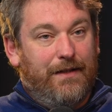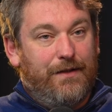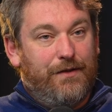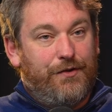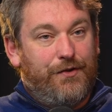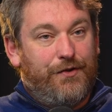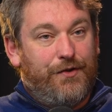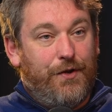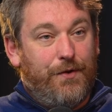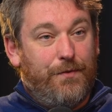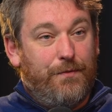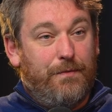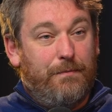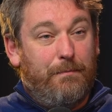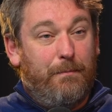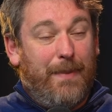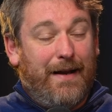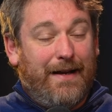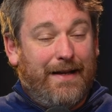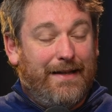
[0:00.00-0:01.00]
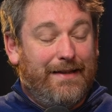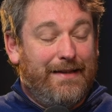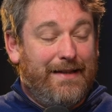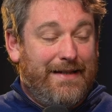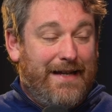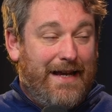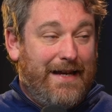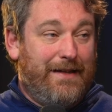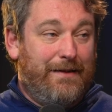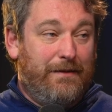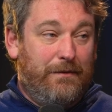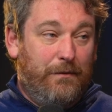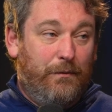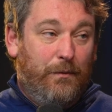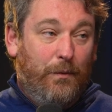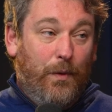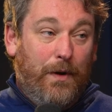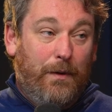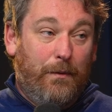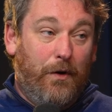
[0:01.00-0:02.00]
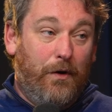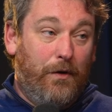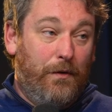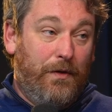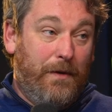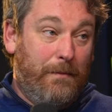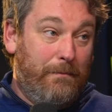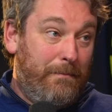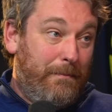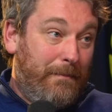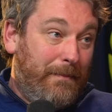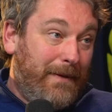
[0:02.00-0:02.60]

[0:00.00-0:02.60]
So back in the day, the